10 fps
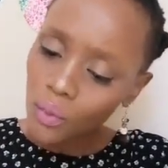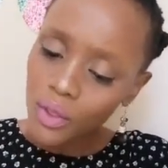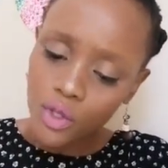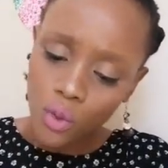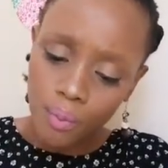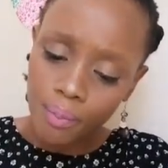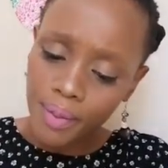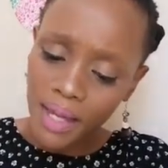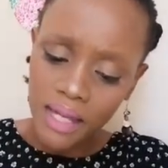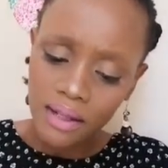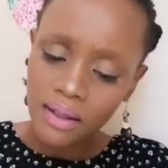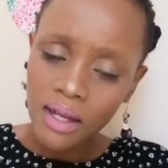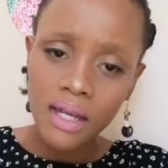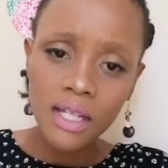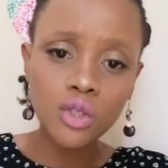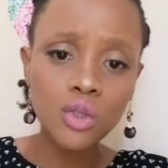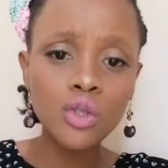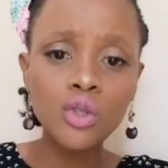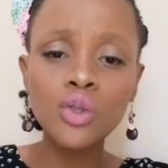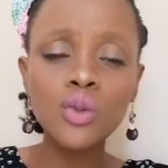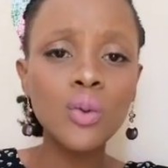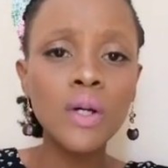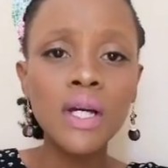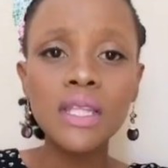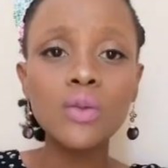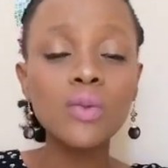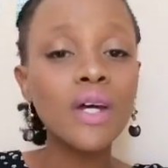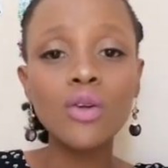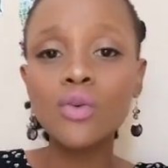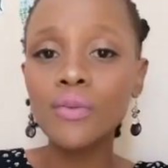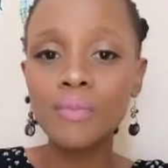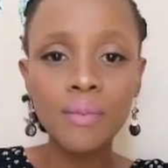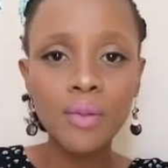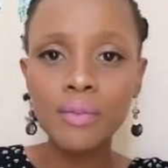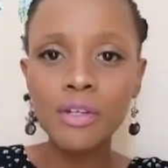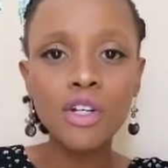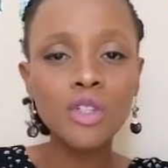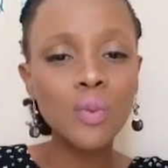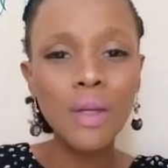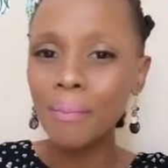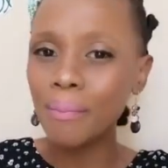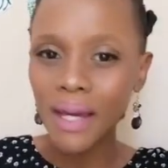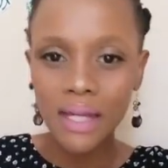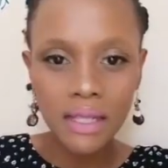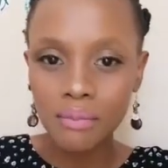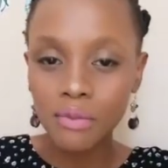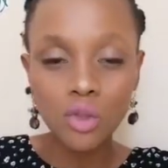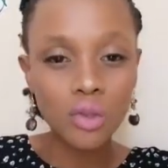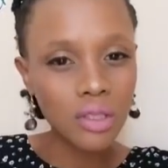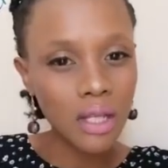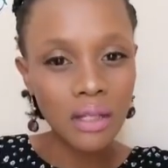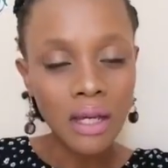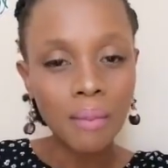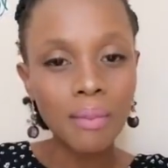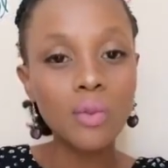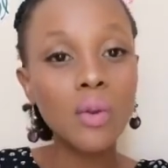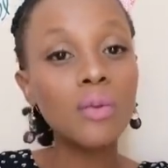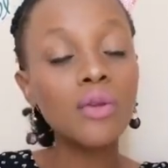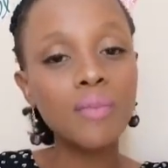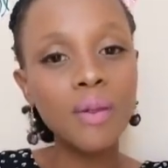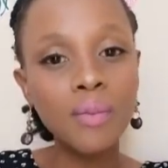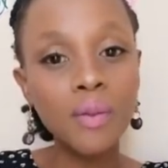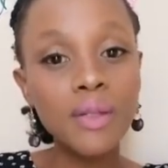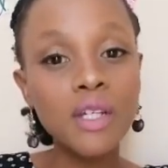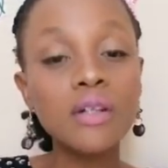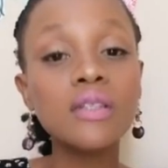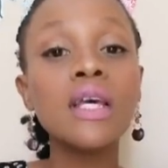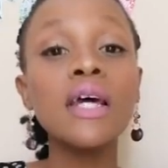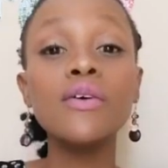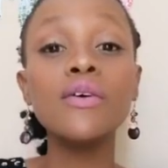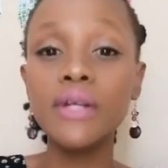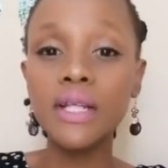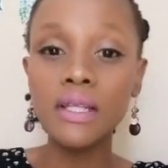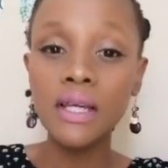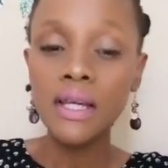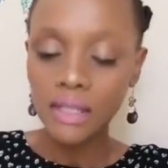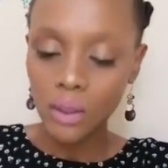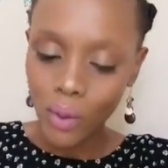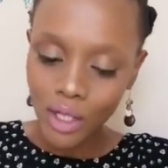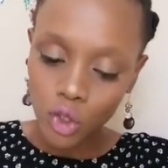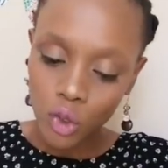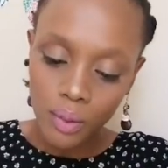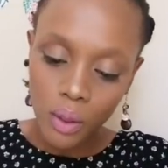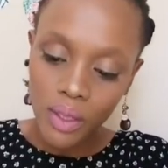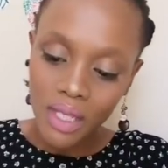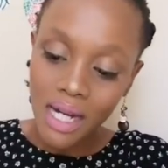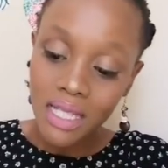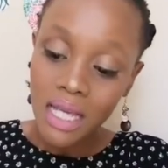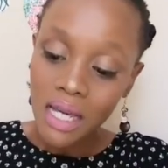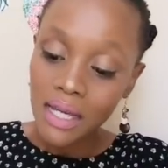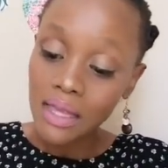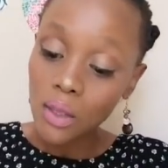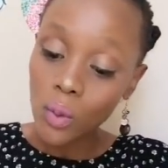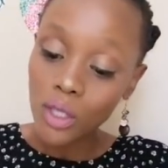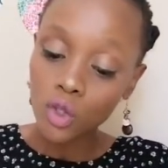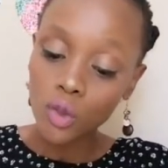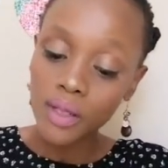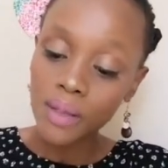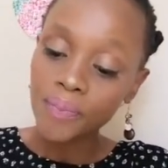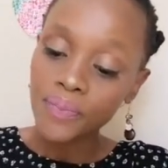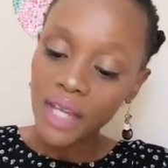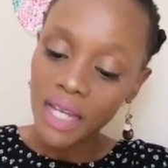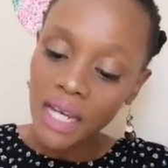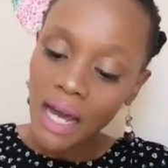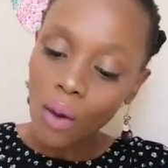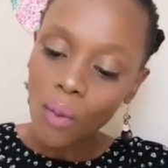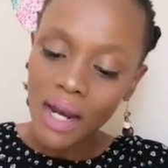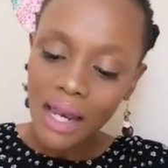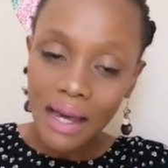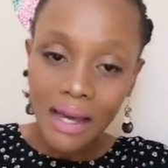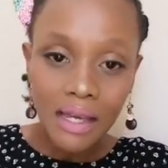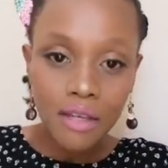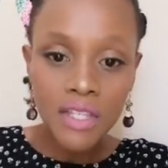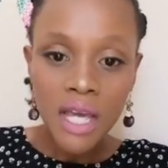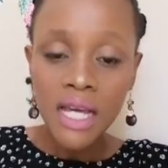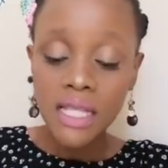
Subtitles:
We don't beg. It's good to know that we are not with people because we beg them to stay, but we're with people because really they want to be with us and they want to be in our lives.